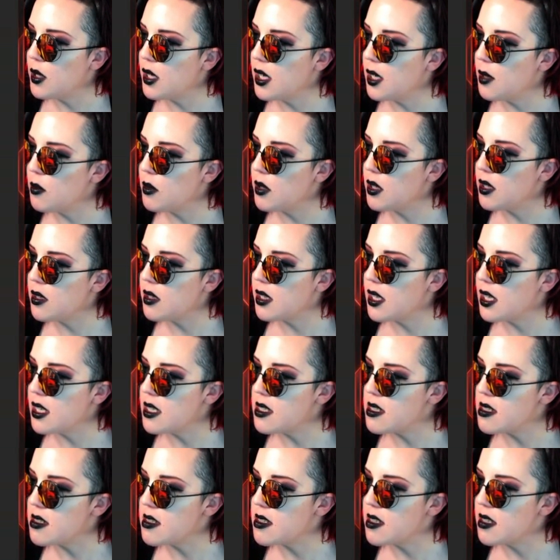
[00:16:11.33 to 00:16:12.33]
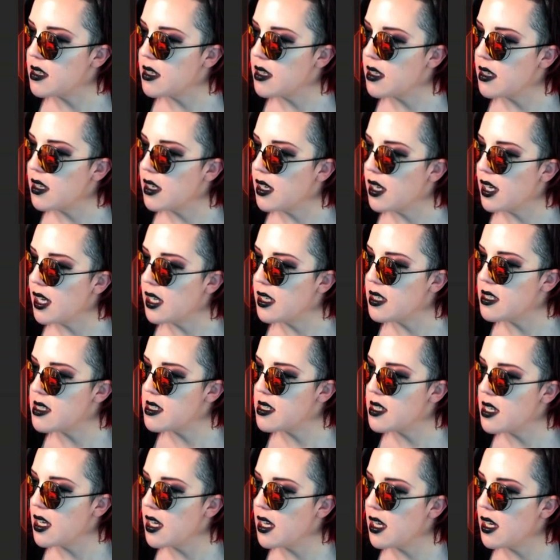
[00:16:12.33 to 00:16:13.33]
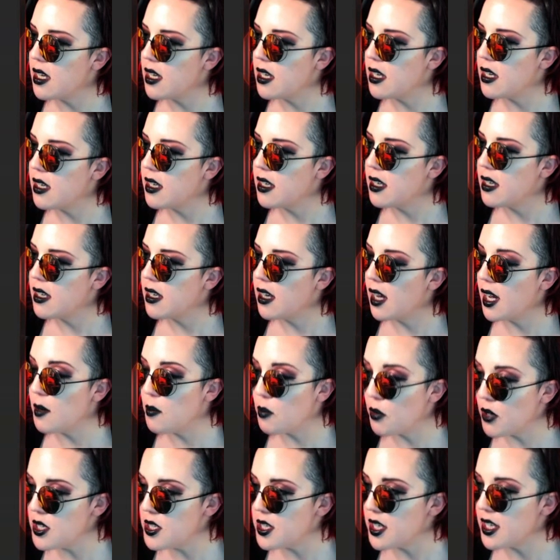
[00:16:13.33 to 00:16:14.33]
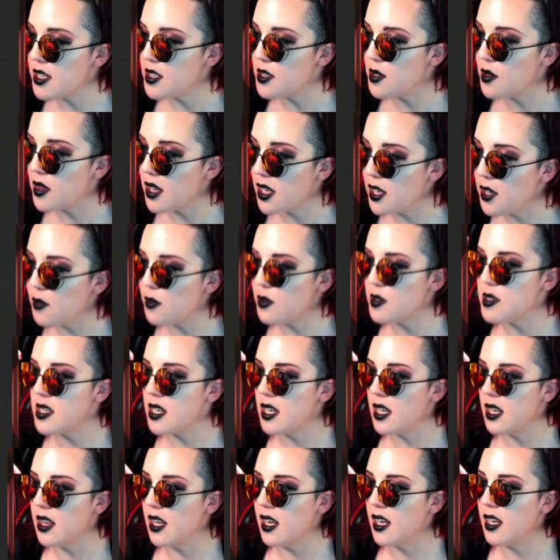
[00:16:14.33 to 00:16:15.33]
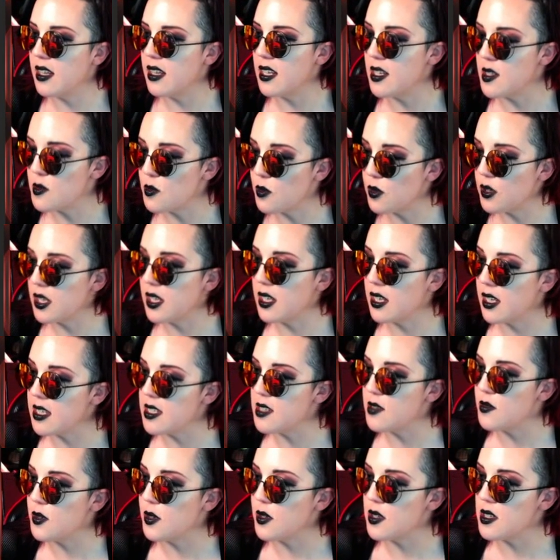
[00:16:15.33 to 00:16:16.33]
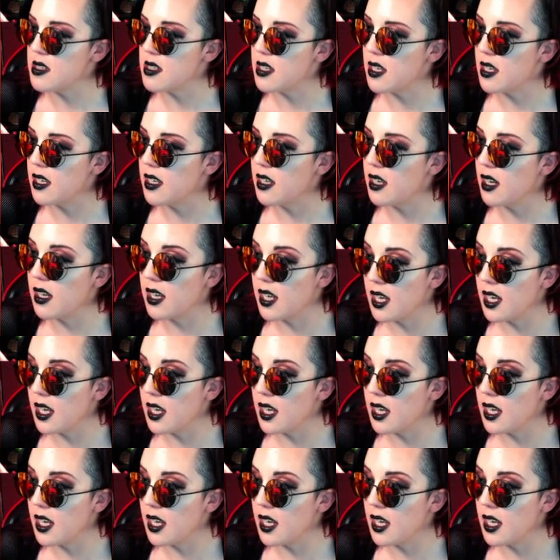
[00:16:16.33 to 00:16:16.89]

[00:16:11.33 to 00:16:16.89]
Being able to do yes. I had to say, I appreciate you. Thank you for saying that. That's really nice of you to say.